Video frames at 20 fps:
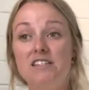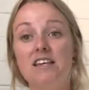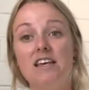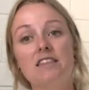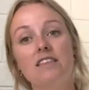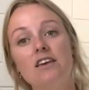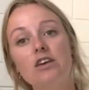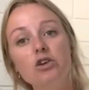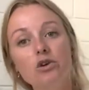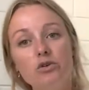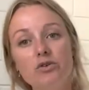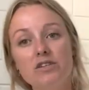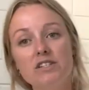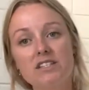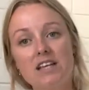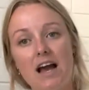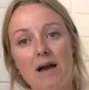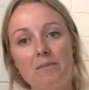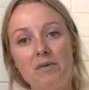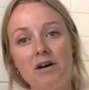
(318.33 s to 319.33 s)
They think you're a
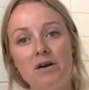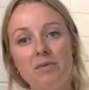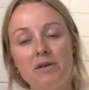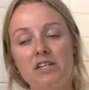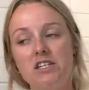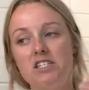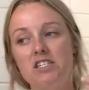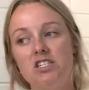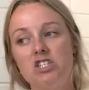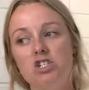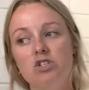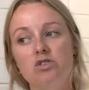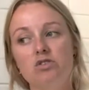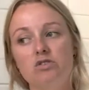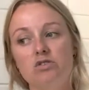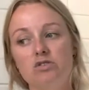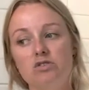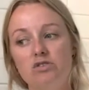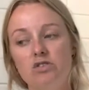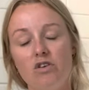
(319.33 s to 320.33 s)
scammer because
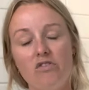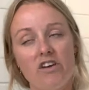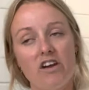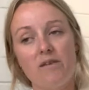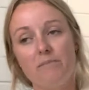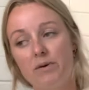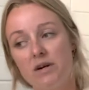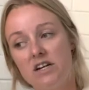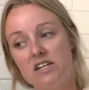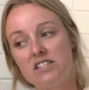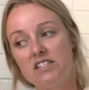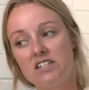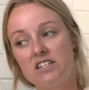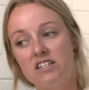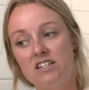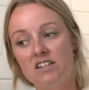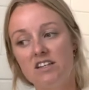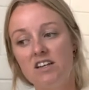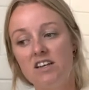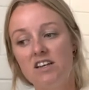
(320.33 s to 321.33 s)
you're not there in
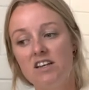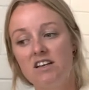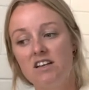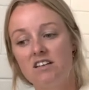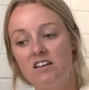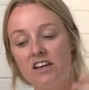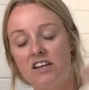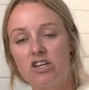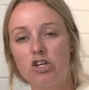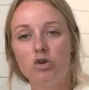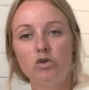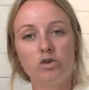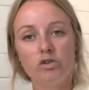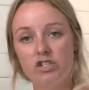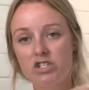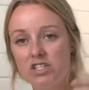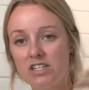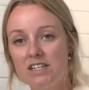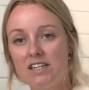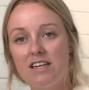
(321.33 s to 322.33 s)
person. Like, you're not
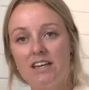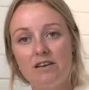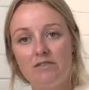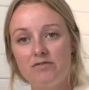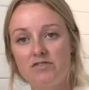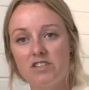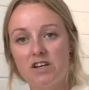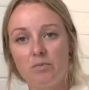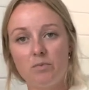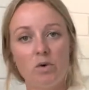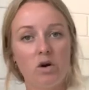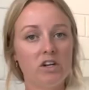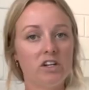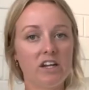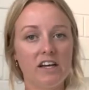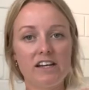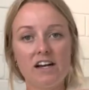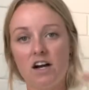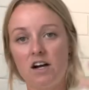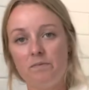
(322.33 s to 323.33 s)
just going to give someone
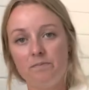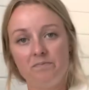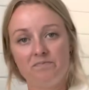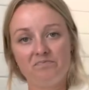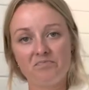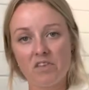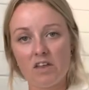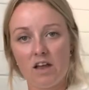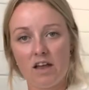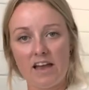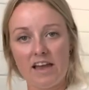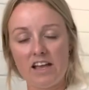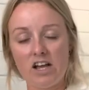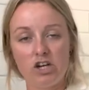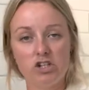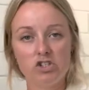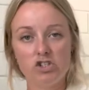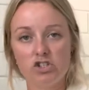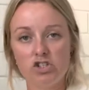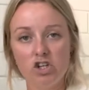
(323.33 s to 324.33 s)
like
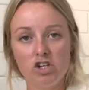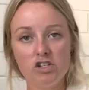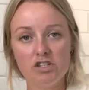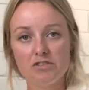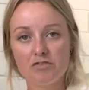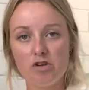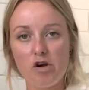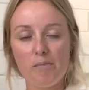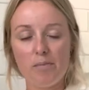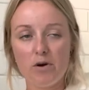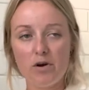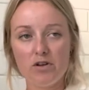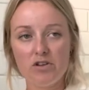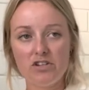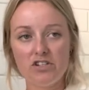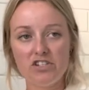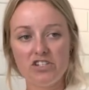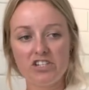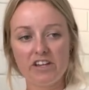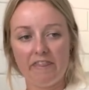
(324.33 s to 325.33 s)
$800 for a
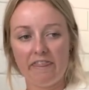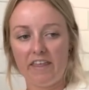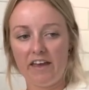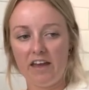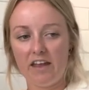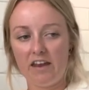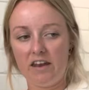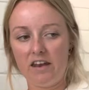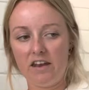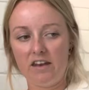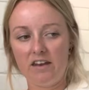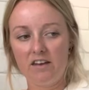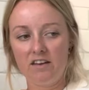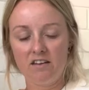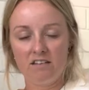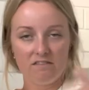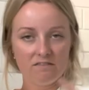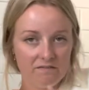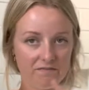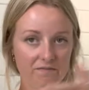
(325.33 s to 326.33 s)
bond and then,
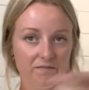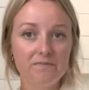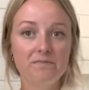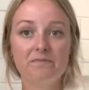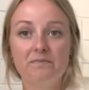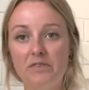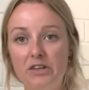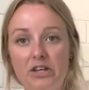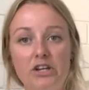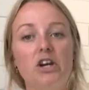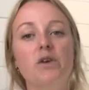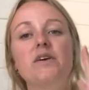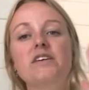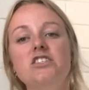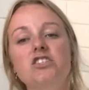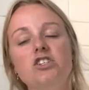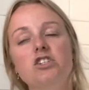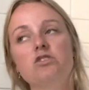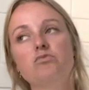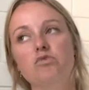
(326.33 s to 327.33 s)
you know, it's
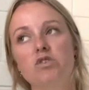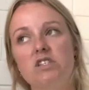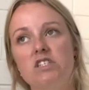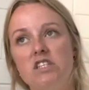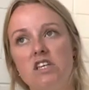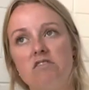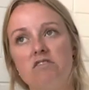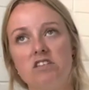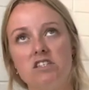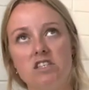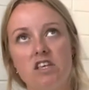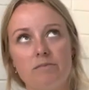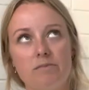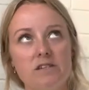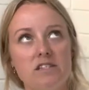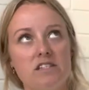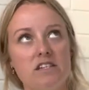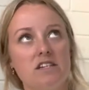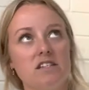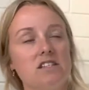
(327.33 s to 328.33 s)
just risky
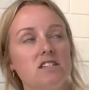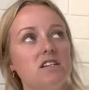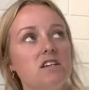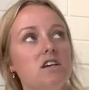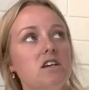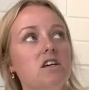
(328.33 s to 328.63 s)
business.